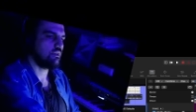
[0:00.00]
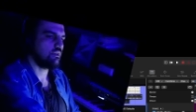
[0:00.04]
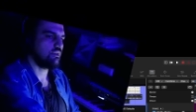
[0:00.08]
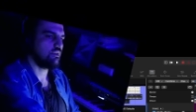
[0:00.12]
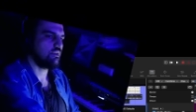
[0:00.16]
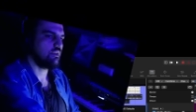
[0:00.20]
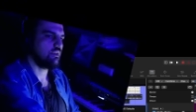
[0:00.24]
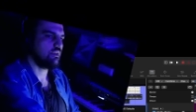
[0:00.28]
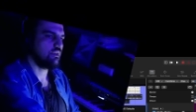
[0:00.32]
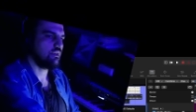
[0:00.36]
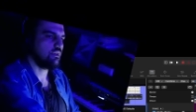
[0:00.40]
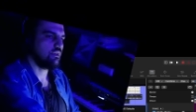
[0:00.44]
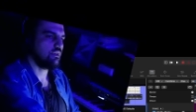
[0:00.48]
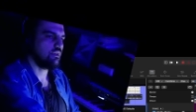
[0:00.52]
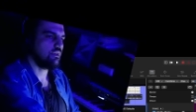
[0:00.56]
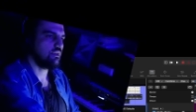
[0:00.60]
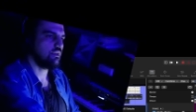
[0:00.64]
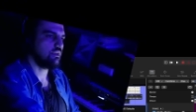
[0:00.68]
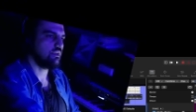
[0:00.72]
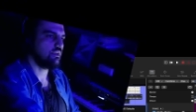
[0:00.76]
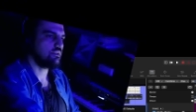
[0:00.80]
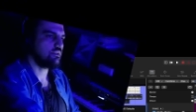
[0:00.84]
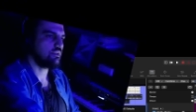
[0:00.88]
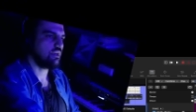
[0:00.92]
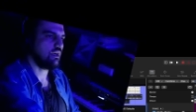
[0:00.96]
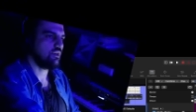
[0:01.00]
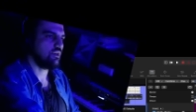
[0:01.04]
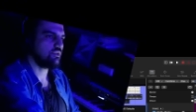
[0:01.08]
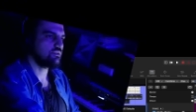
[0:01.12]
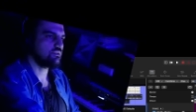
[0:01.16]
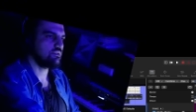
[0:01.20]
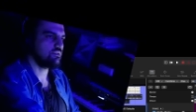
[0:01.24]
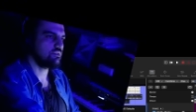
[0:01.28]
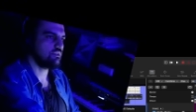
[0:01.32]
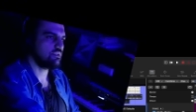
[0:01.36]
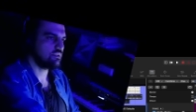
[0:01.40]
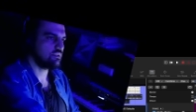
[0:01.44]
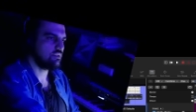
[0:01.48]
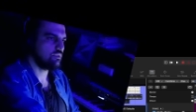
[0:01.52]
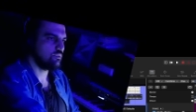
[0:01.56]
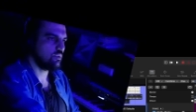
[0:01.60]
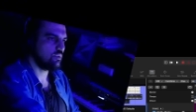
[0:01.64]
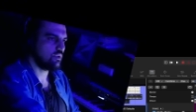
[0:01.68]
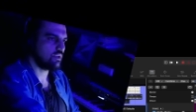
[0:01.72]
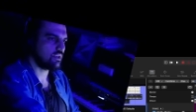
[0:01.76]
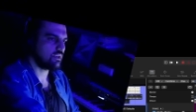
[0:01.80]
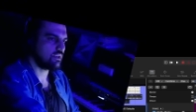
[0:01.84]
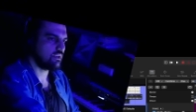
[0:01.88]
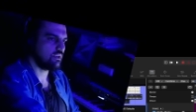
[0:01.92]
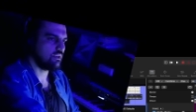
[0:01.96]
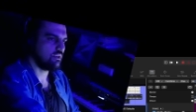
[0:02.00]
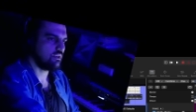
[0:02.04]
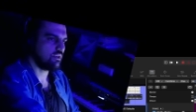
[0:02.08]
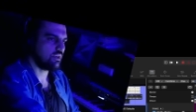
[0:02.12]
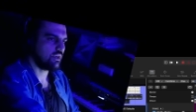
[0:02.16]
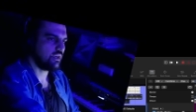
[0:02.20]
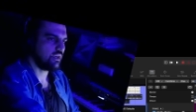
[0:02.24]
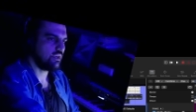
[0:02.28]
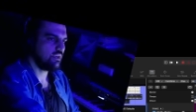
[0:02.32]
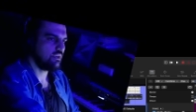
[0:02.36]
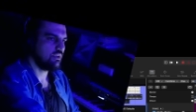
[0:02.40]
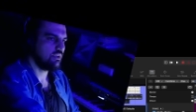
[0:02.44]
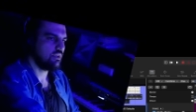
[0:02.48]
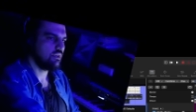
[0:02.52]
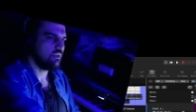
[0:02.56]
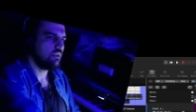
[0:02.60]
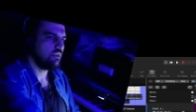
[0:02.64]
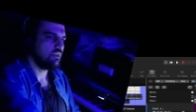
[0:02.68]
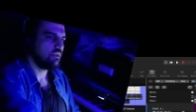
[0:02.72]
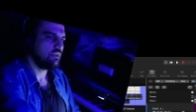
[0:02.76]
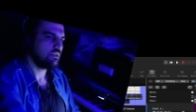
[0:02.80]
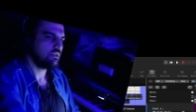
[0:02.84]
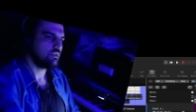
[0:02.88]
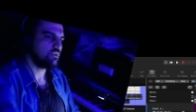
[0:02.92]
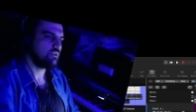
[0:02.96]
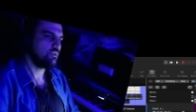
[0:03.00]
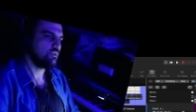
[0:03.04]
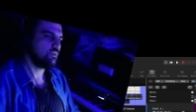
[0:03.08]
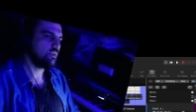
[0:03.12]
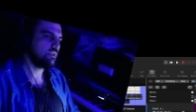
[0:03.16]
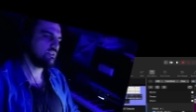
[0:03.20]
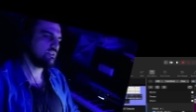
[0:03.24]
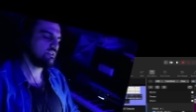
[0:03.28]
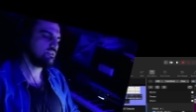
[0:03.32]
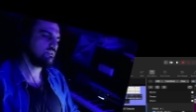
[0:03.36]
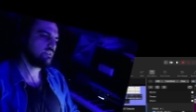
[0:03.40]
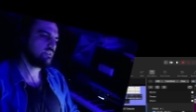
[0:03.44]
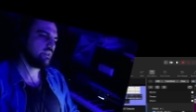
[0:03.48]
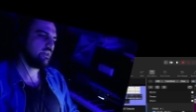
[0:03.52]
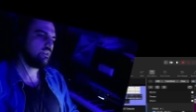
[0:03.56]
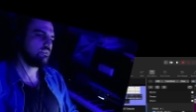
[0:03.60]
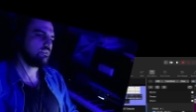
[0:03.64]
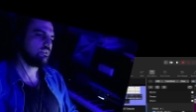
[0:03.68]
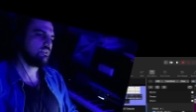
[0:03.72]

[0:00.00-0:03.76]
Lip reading: It also doesn't work. Okay, do you understand?